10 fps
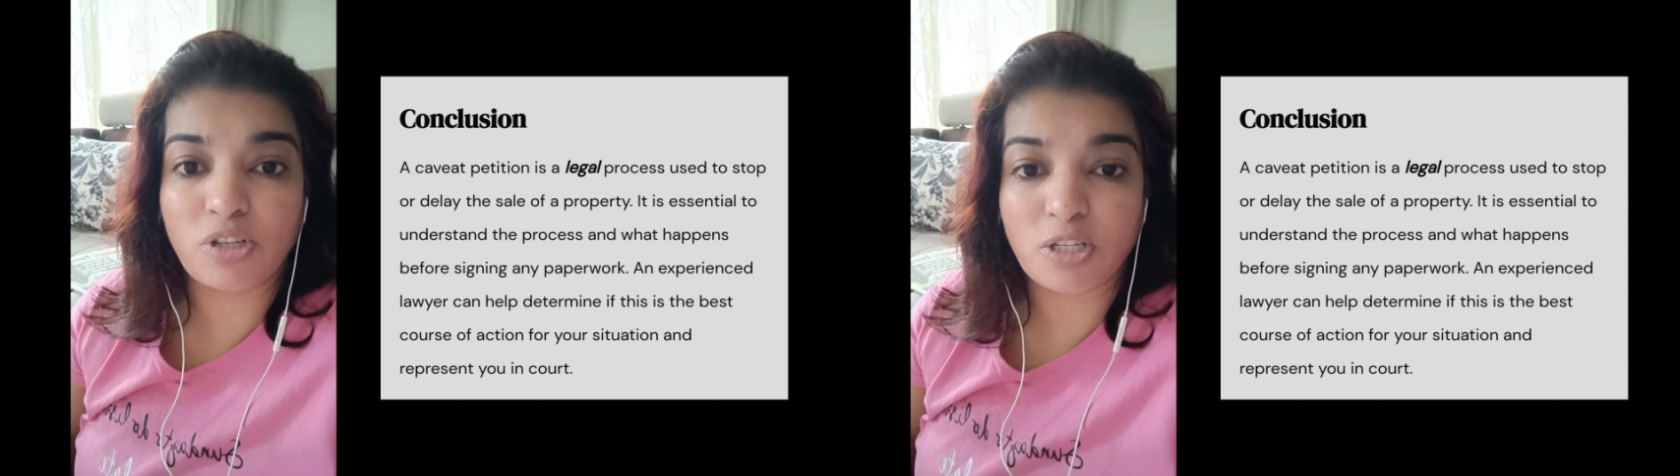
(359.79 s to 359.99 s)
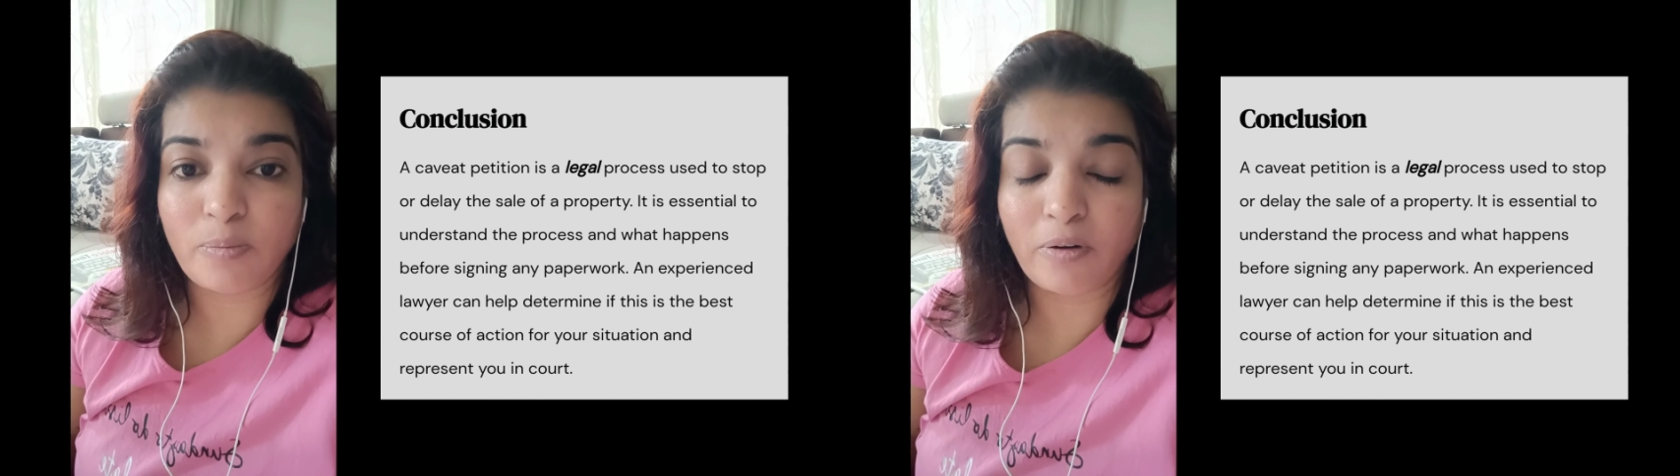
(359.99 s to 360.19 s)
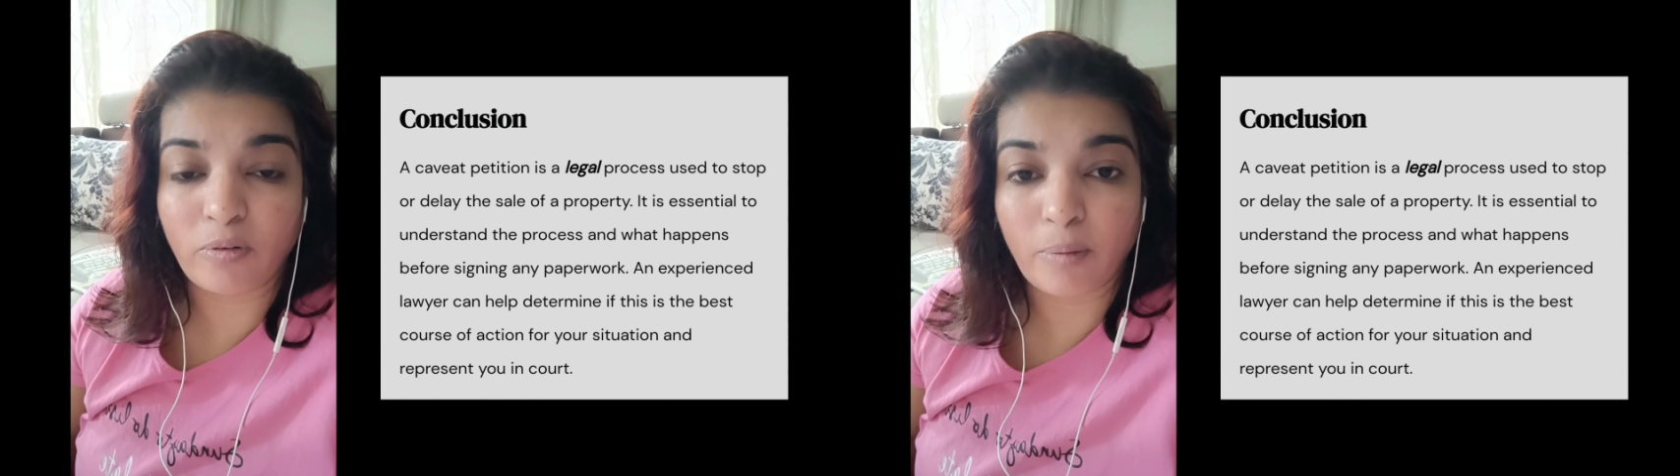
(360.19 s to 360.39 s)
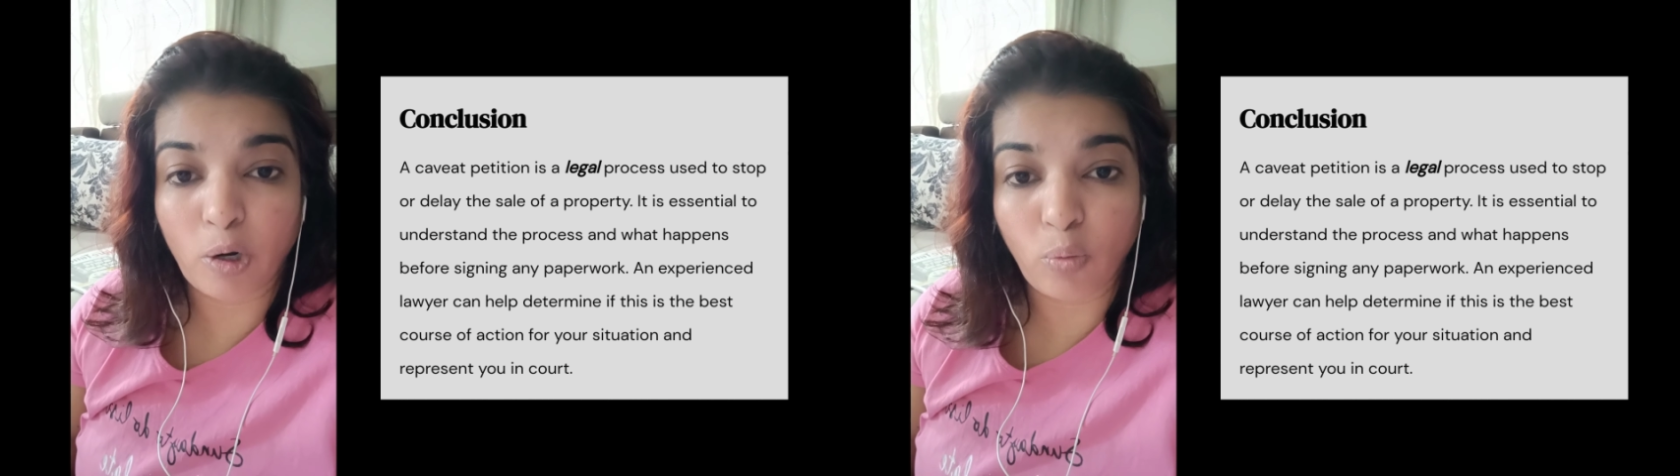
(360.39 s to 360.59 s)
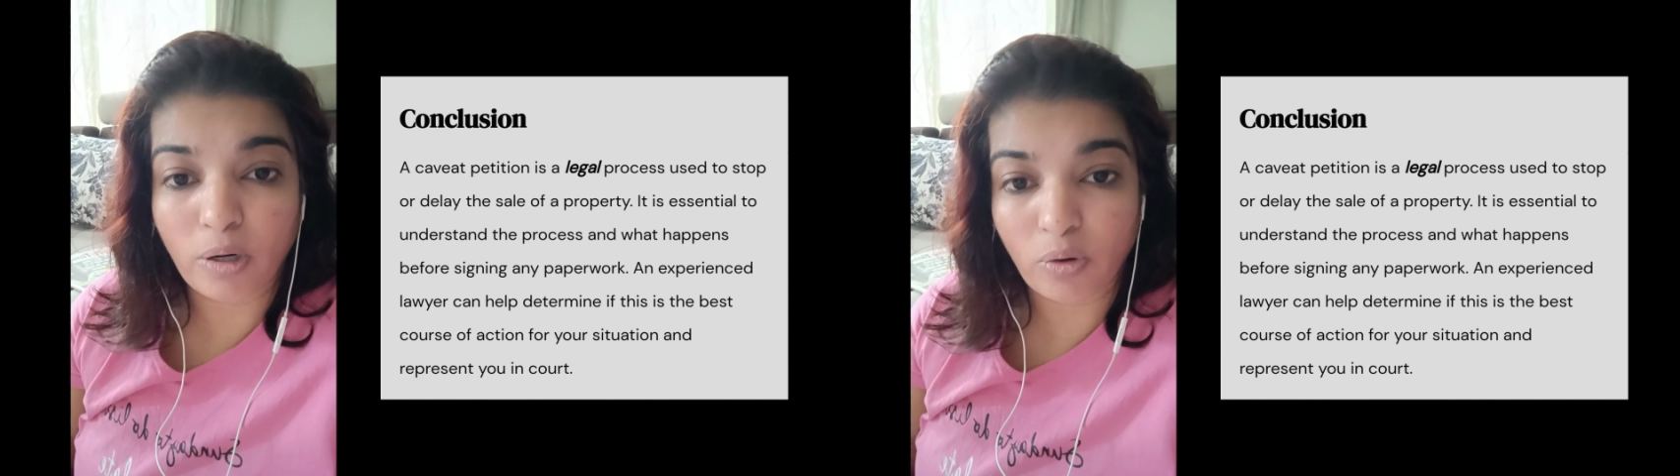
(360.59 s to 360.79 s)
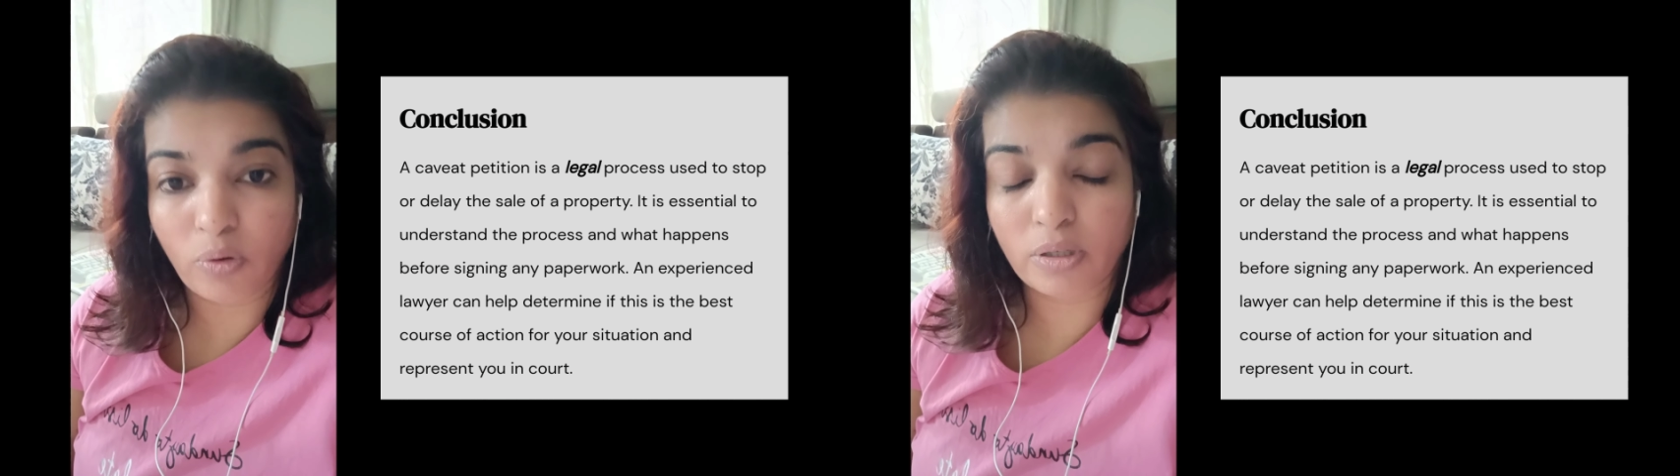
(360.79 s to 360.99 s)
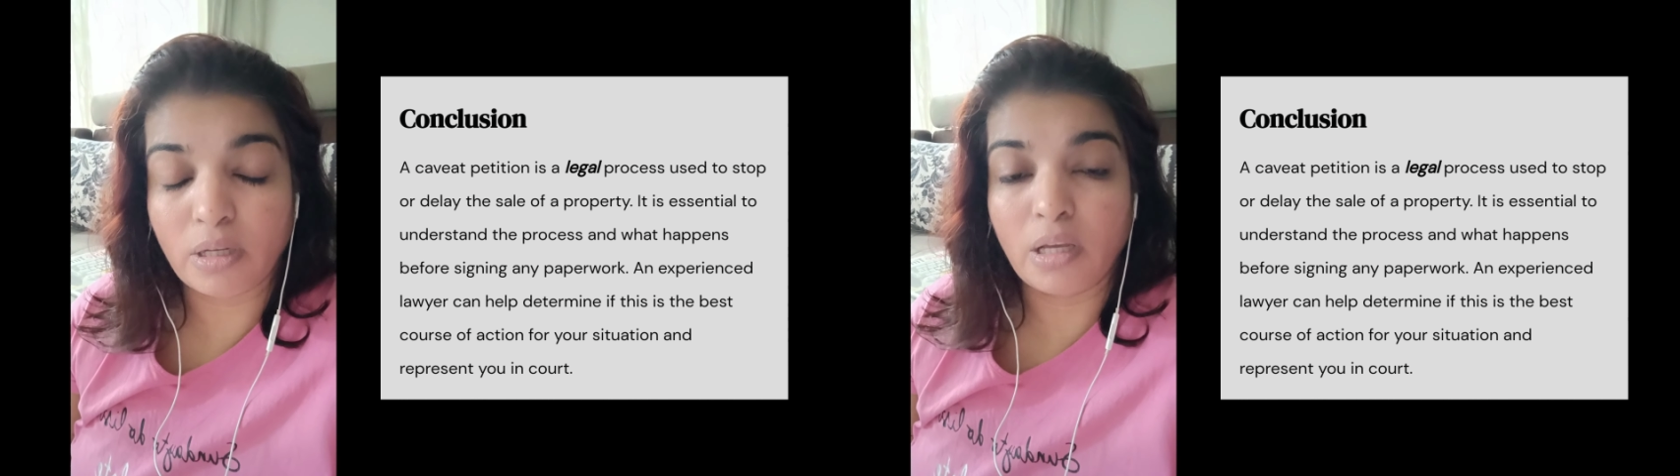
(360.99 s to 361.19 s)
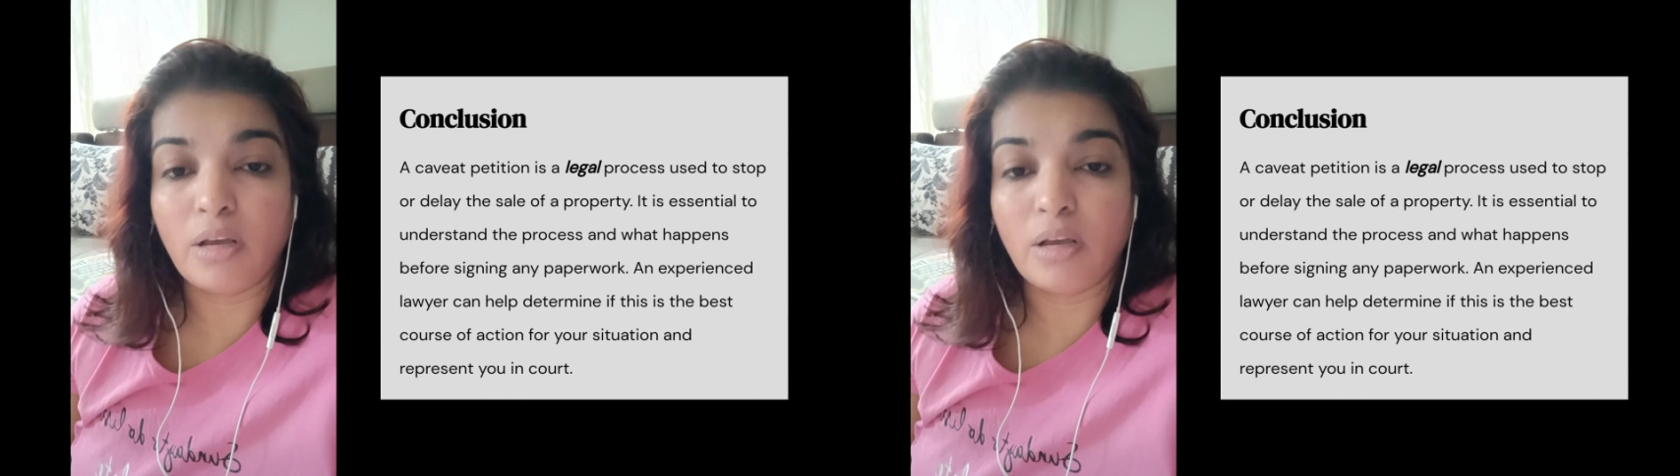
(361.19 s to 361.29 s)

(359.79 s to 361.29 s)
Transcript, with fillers: a judgment from a lower court